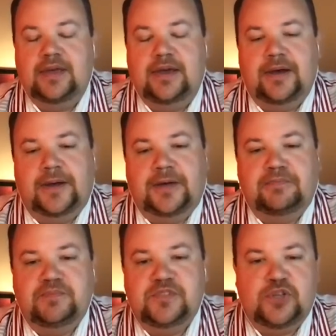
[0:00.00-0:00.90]

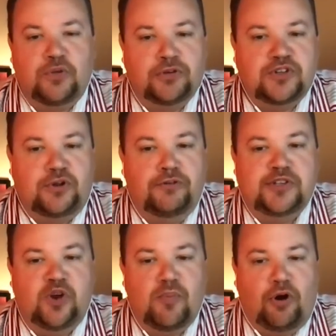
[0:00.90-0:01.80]
So those
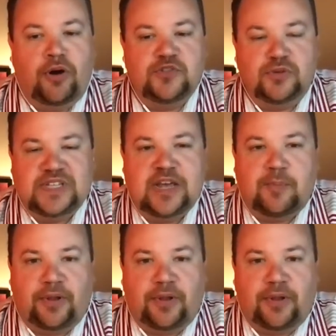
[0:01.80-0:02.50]
closing remarks will take